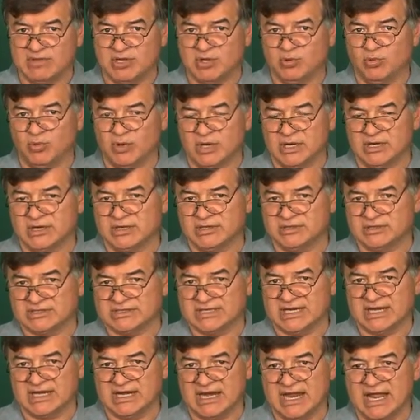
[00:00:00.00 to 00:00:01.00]
you want to
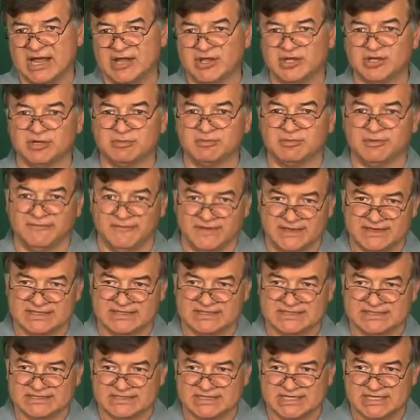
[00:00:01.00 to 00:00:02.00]
understand how you can prevent the
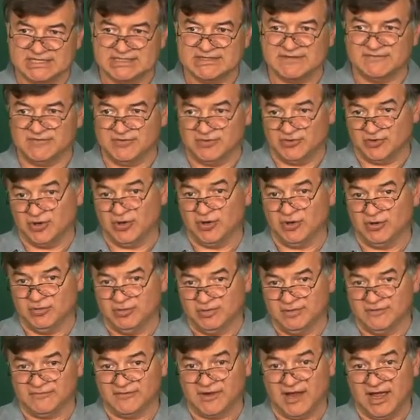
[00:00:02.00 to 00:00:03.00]
disease if you know,